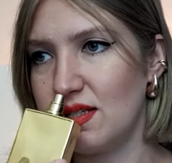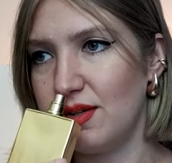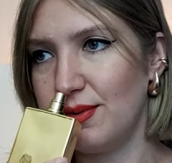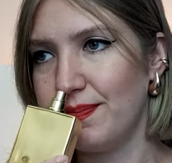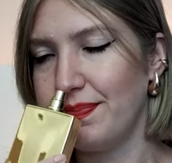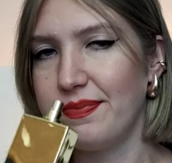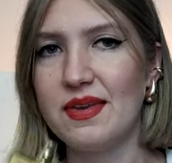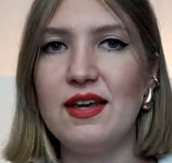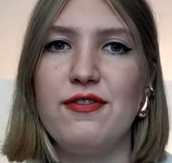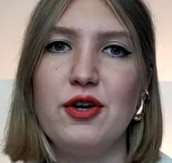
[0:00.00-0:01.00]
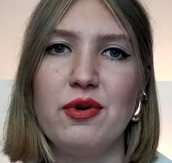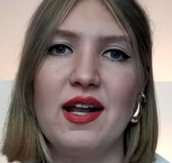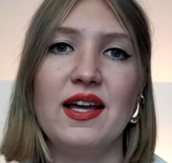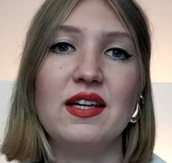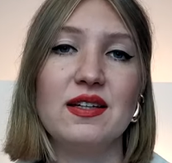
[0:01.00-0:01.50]
So if you
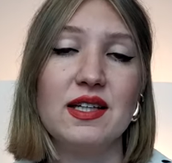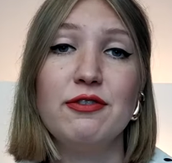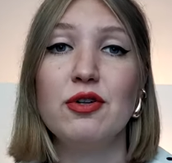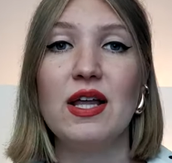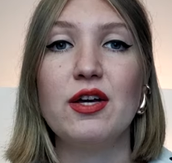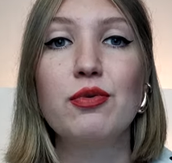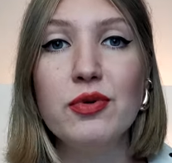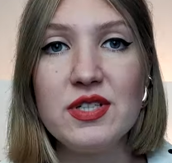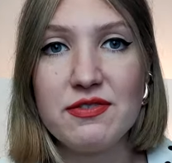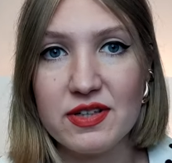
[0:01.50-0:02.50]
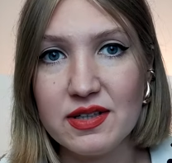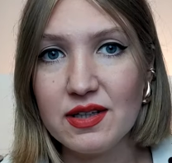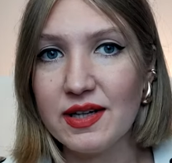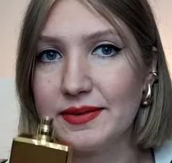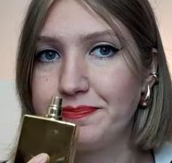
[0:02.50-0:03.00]
like woody
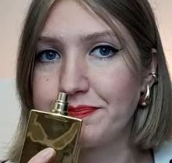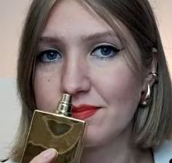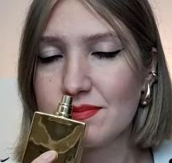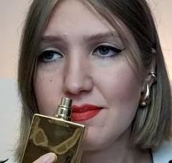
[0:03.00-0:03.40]
vanilla